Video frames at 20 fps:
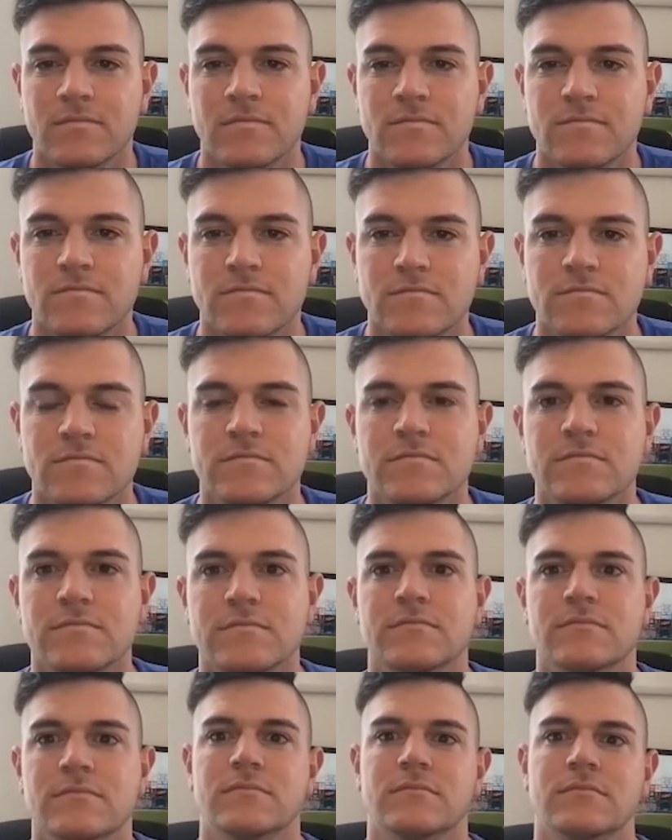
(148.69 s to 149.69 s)

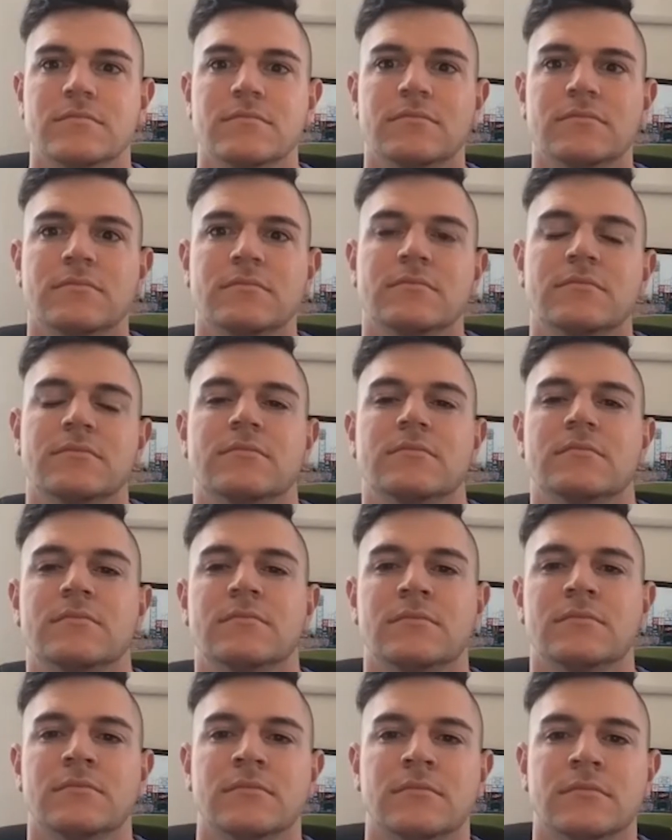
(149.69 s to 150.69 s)

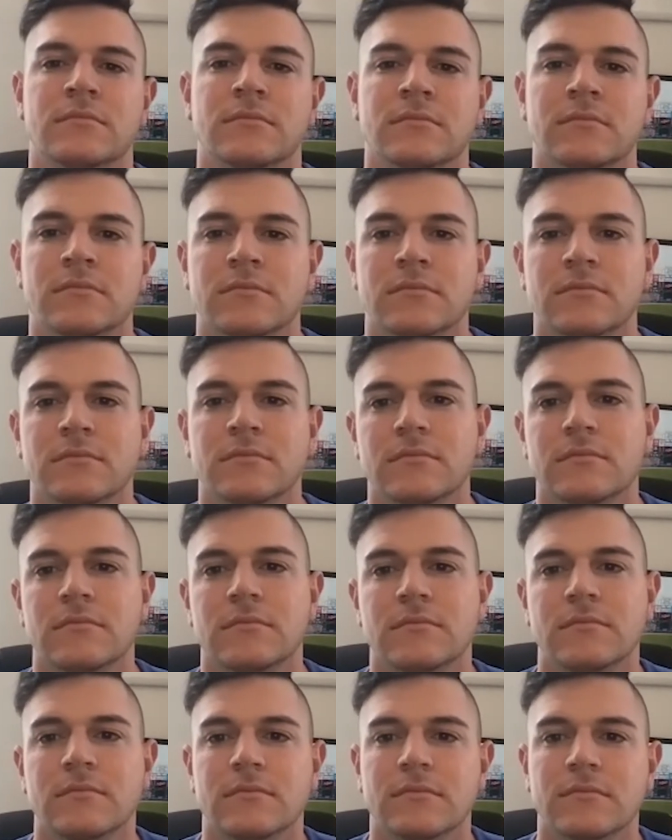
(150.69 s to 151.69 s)

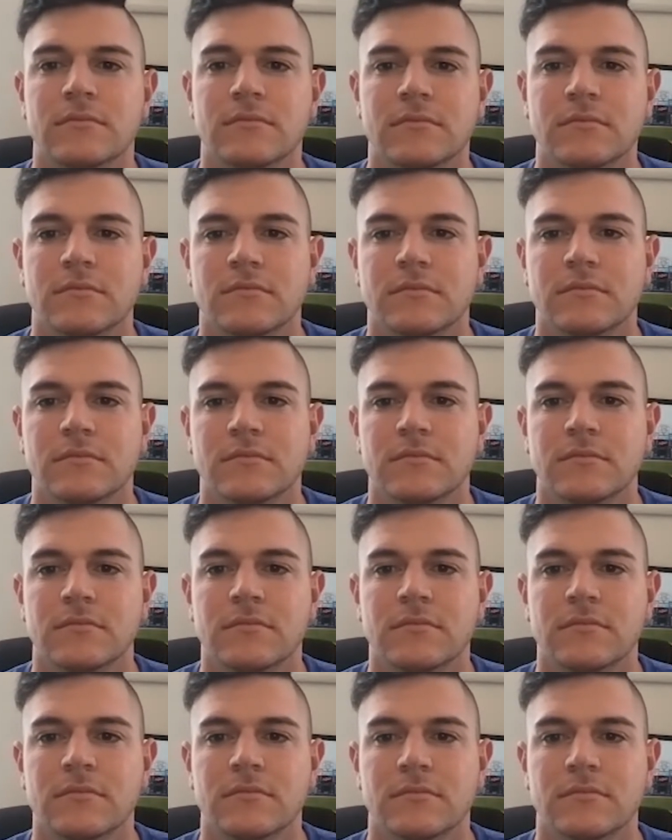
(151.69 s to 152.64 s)
This person isn't speaking.